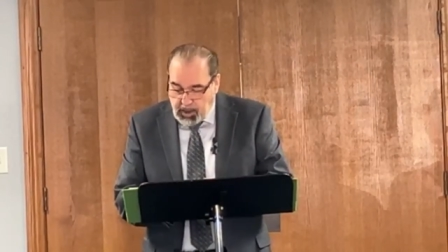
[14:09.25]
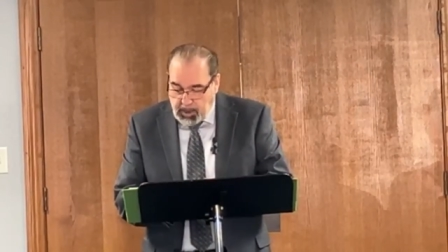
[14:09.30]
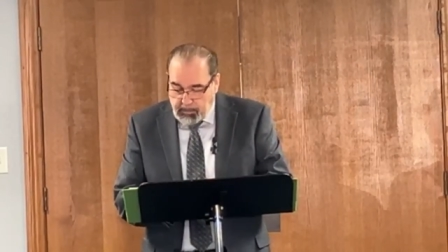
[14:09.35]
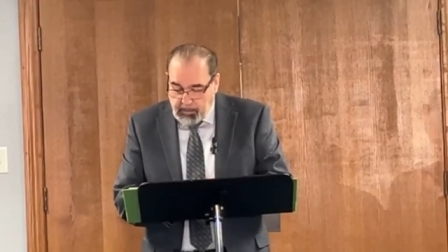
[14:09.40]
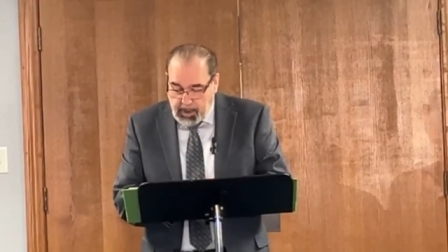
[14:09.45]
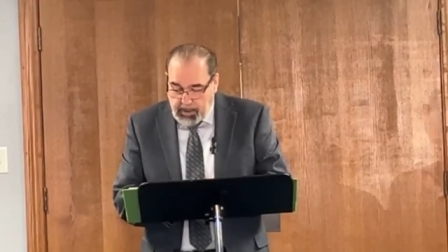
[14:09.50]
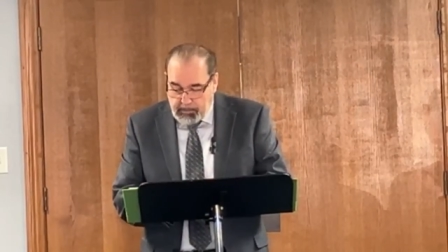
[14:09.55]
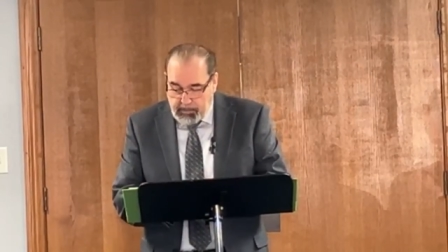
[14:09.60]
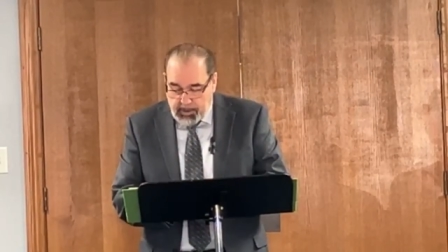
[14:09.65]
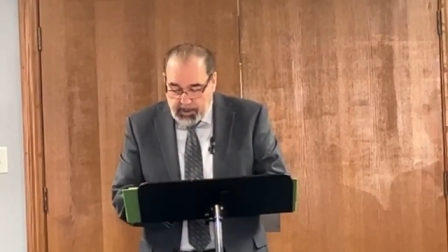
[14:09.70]

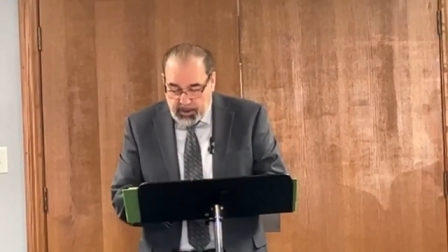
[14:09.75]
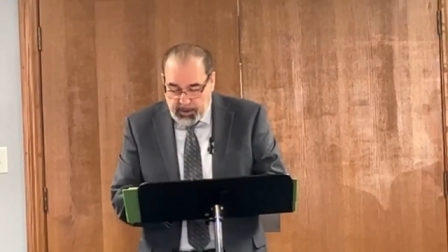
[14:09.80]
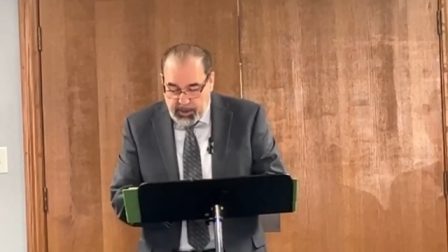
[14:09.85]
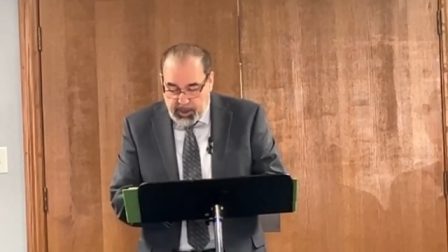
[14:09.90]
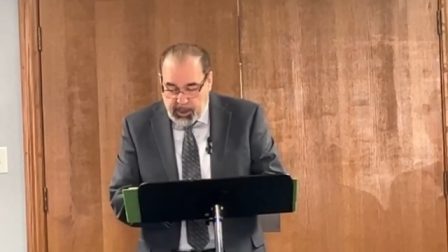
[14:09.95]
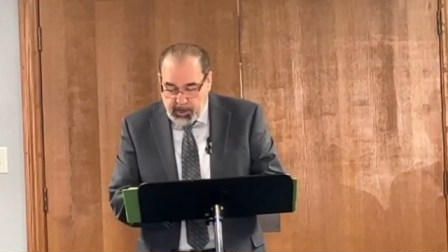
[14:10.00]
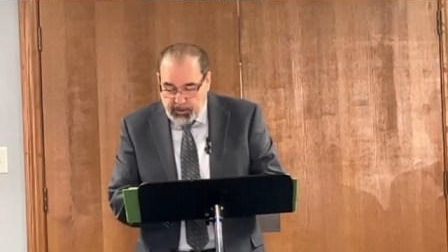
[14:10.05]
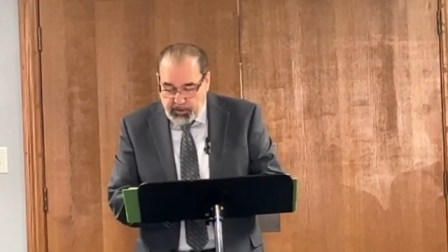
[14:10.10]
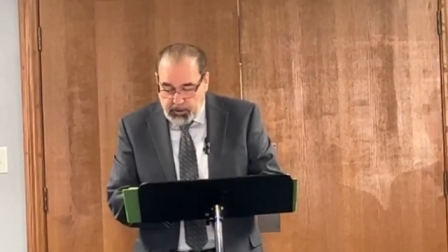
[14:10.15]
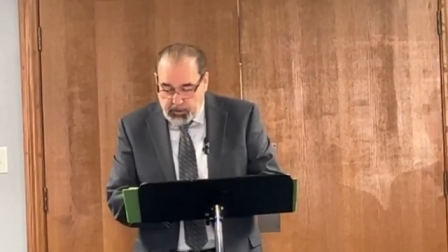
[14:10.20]
young men,
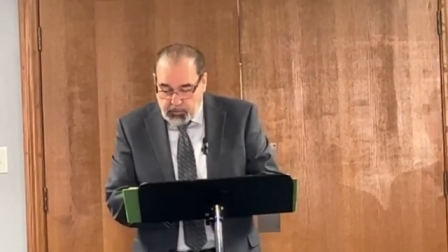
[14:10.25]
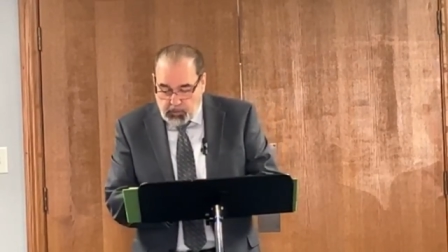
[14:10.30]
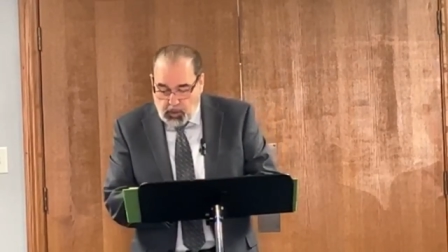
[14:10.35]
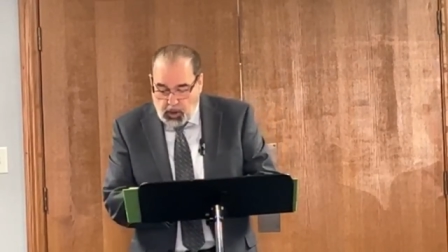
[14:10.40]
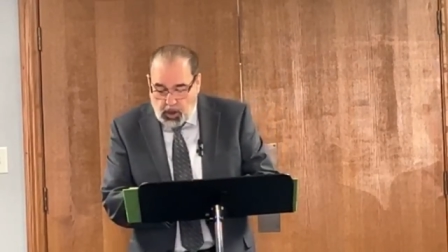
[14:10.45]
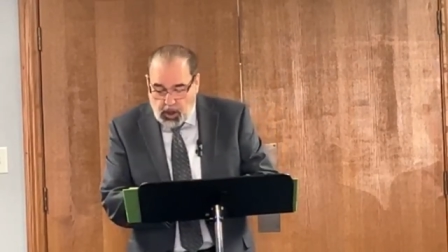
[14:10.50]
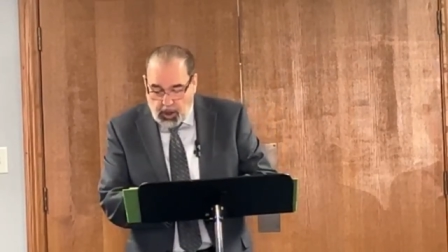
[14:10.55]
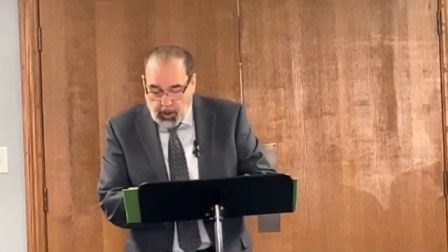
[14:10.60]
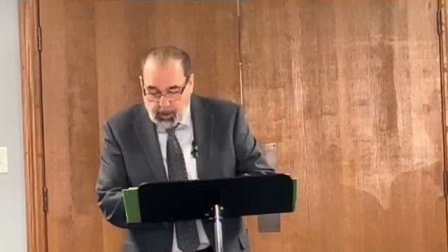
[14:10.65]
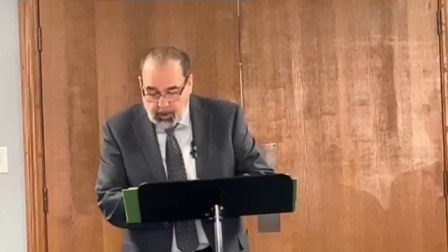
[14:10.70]
because ye are
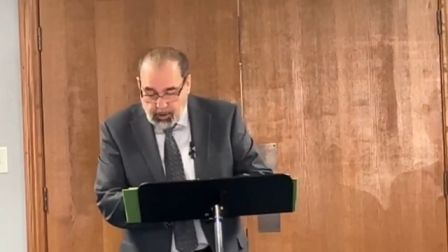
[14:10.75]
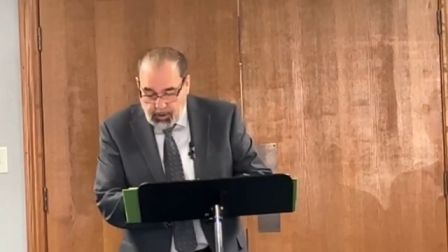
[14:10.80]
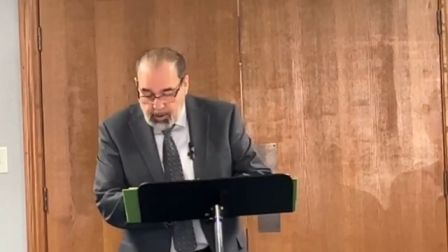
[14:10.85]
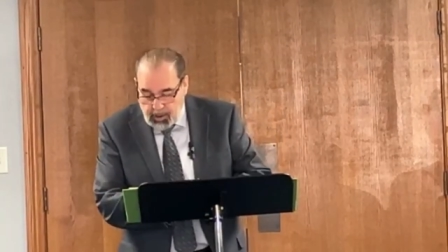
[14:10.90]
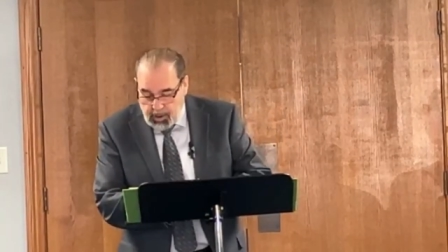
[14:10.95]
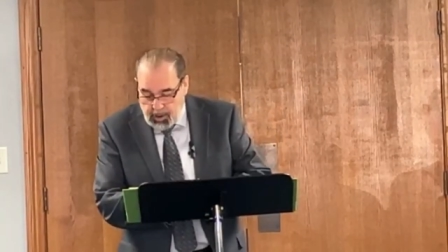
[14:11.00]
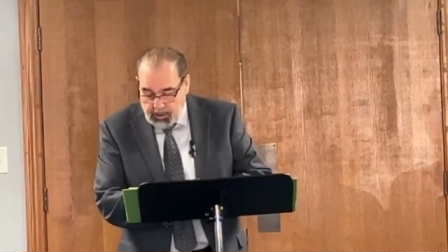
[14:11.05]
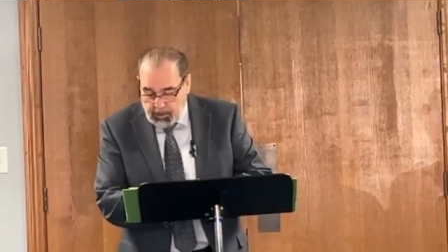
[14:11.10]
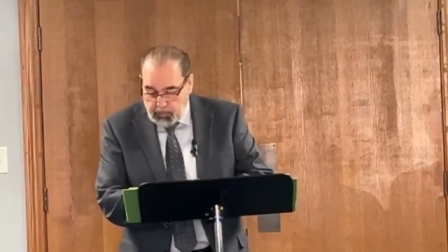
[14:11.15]
strong.